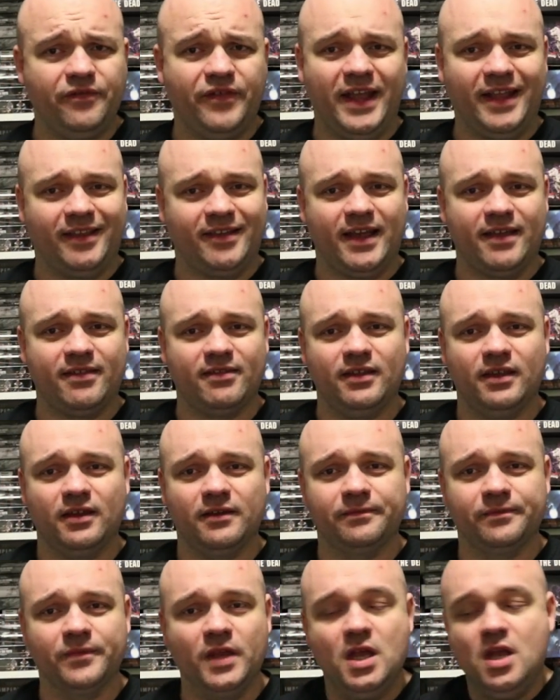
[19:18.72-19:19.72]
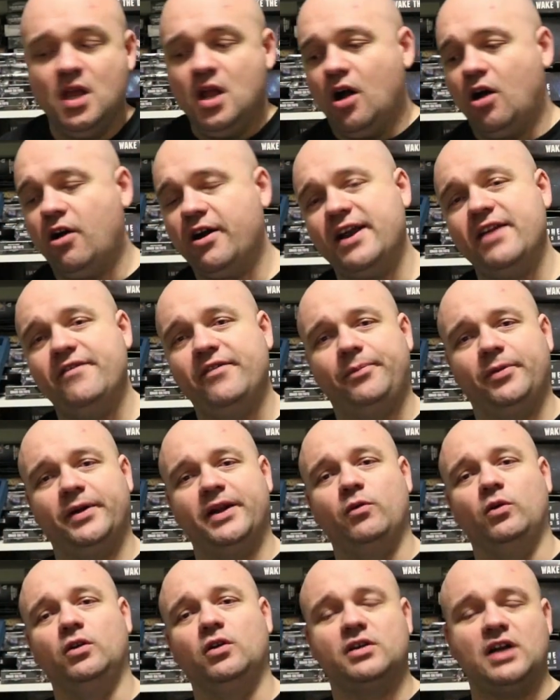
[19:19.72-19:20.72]
Fantastic. All right, everybody.
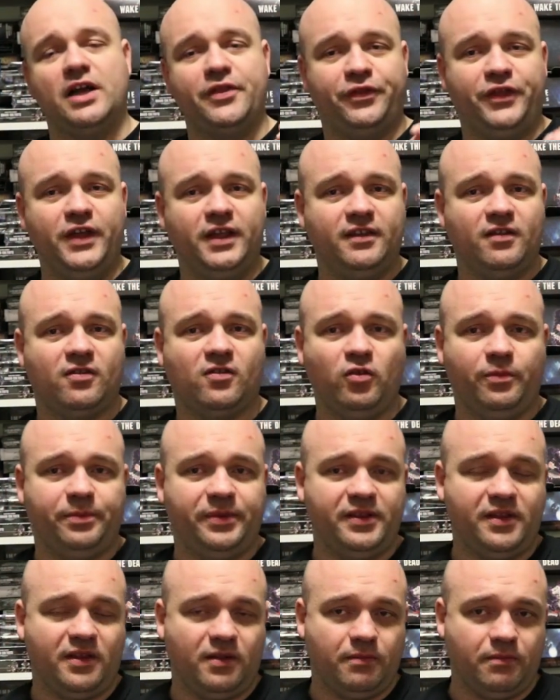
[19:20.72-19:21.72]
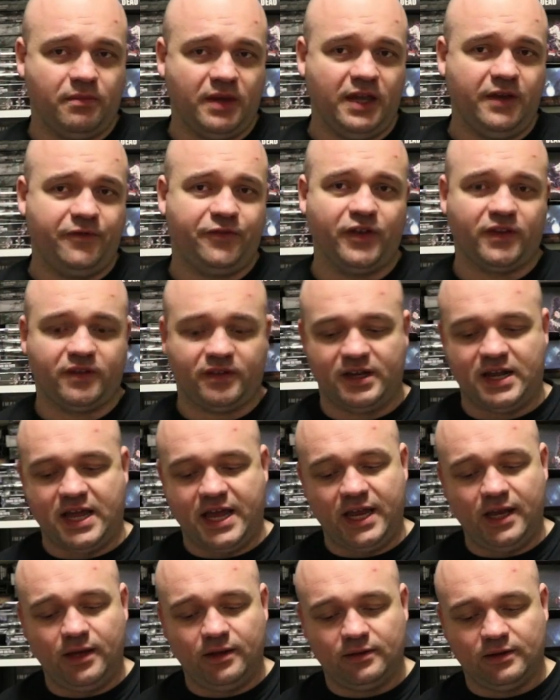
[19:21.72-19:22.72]
Well, look, I think this will be me for
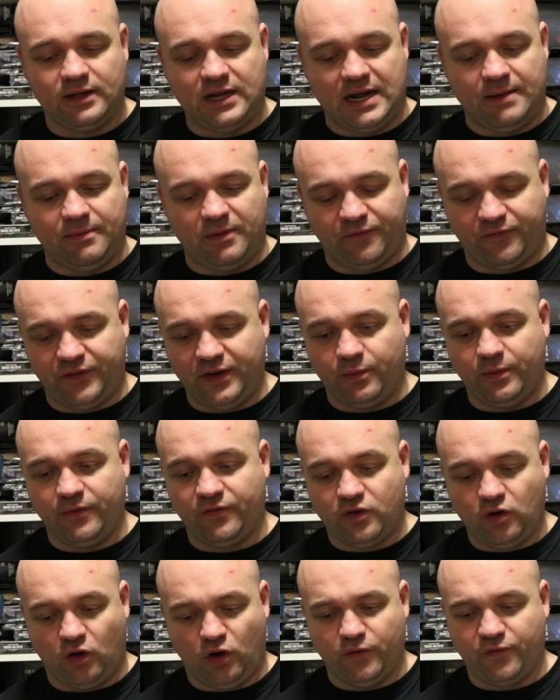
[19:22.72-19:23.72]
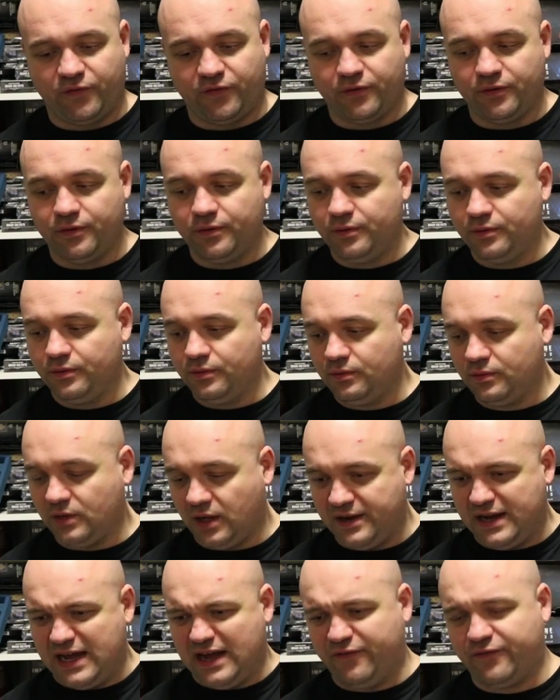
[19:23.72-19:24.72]
today. Um, I think we've gone through
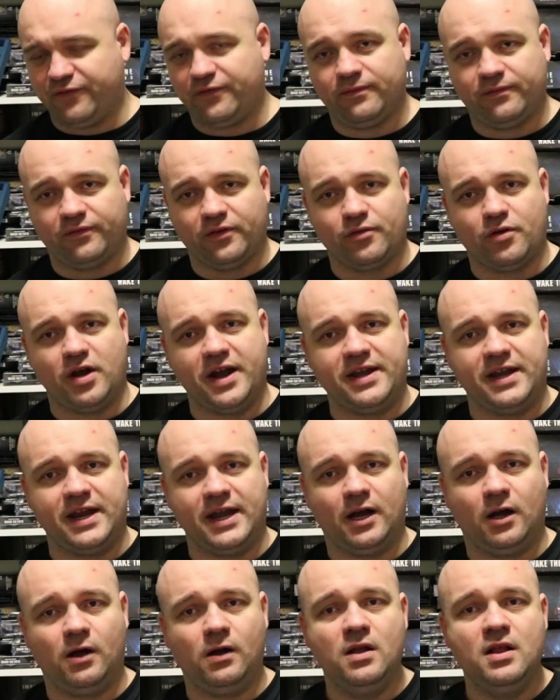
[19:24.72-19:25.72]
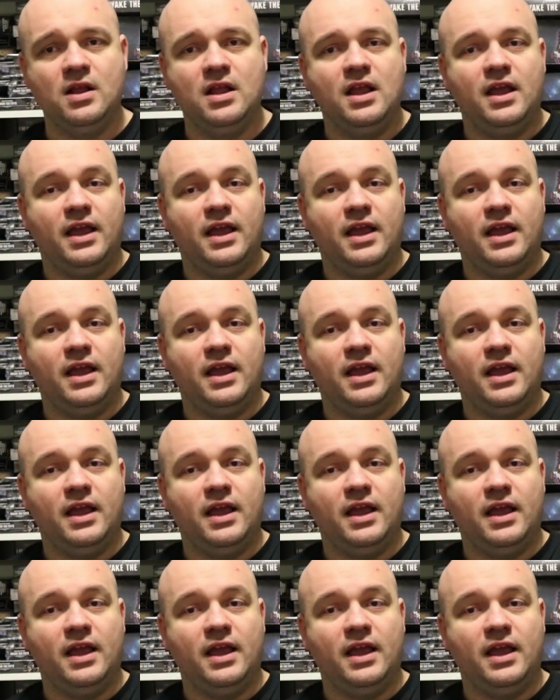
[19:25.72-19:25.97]
enough for right now.